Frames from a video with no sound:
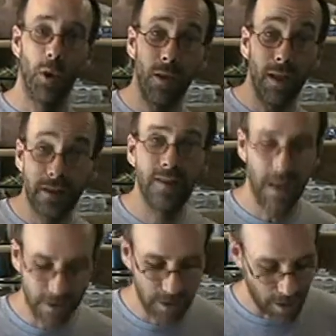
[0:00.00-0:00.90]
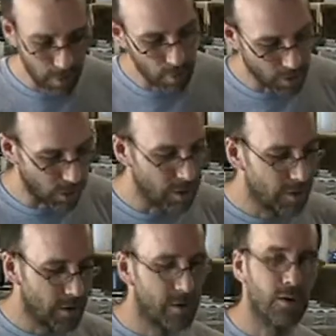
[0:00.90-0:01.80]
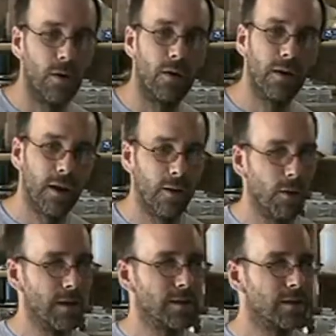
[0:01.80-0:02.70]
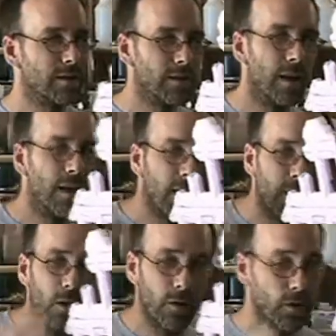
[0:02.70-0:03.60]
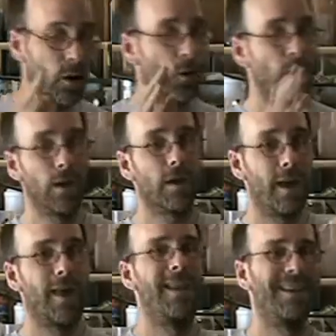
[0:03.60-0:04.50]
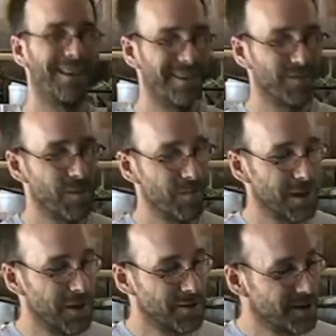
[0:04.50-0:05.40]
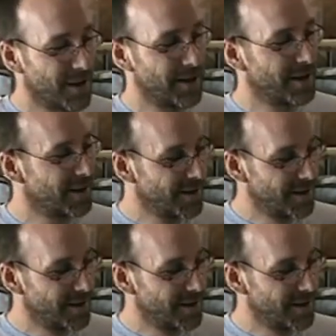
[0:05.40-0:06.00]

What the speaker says: You know, that, yeah, okay. So, anyways, they'll only look at it from the outside.